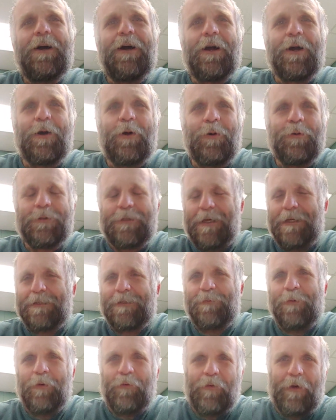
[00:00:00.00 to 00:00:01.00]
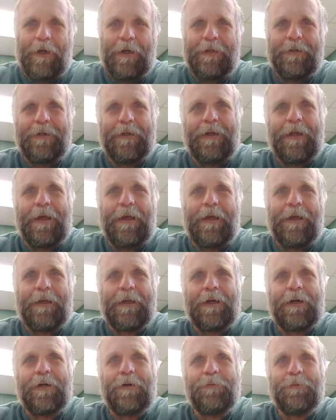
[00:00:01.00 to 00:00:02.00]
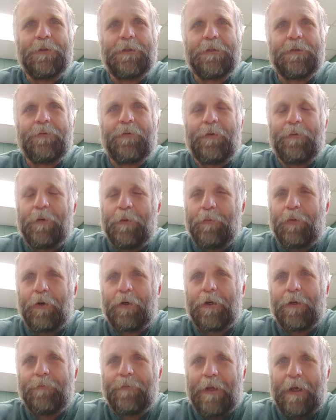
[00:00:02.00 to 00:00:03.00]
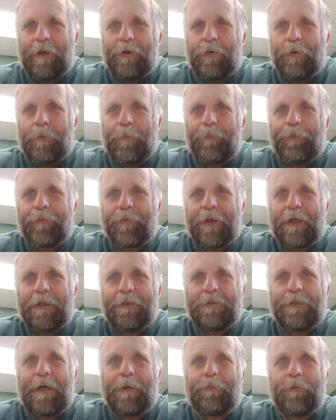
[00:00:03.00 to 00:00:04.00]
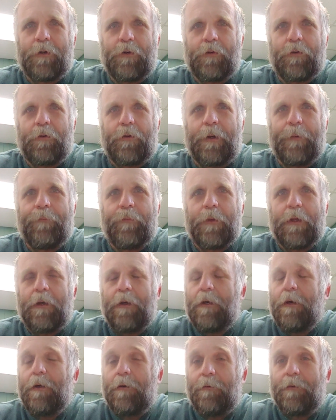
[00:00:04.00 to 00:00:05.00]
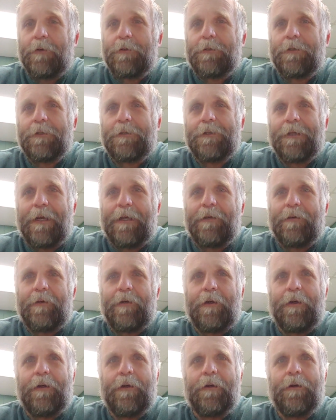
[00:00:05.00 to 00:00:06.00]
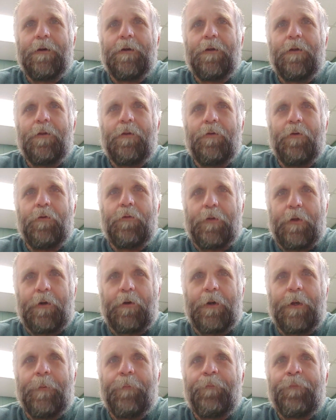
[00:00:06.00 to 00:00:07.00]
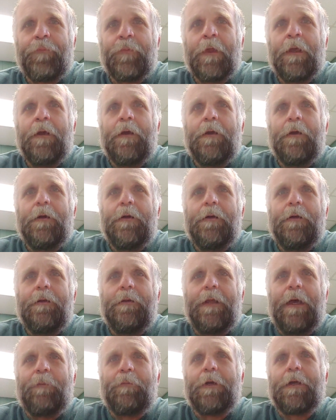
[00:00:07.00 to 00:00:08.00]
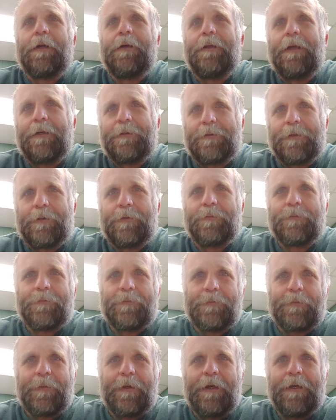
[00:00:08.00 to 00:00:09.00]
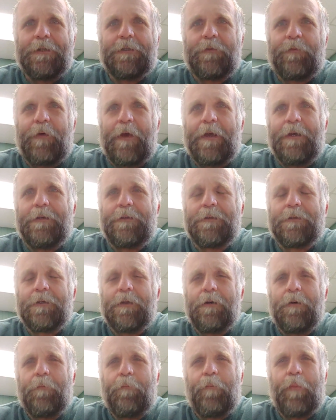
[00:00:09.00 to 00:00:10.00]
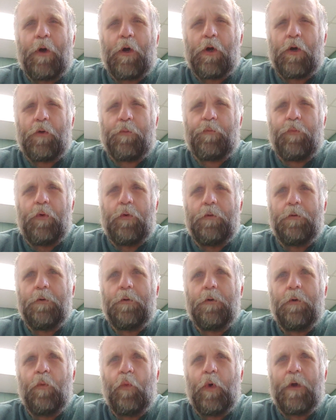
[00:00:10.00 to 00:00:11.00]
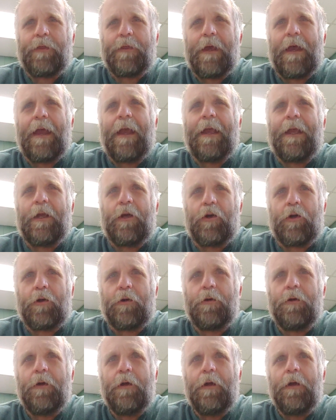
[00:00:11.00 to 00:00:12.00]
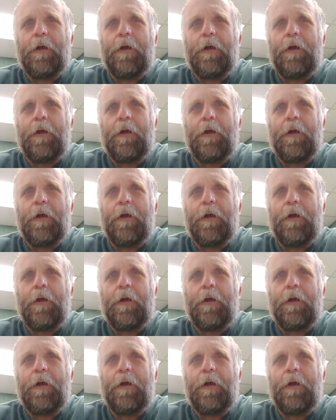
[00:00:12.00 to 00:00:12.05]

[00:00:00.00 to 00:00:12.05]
Our Old Testament reading today comes from the book of Daniel chapter 3, verses 19 through 30. Nebuchadnezzar, his face purple with anger,